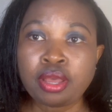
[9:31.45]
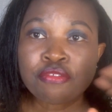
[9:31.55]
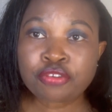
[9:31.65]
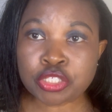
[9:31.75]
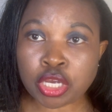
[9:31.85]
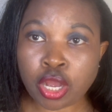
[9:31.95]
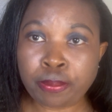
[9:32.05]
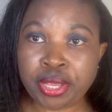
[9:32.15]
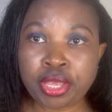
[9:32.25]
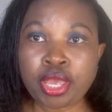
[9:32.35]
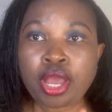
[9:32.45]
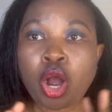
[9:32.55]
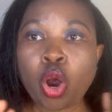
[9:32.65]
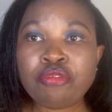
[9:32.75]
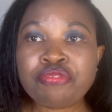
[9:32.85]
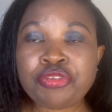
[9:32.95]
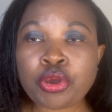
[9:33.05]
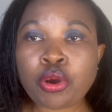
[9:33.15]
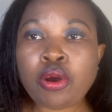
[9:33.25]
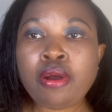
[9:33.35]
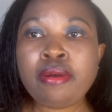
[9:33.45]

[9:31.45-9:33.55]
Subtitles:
Photocopy of your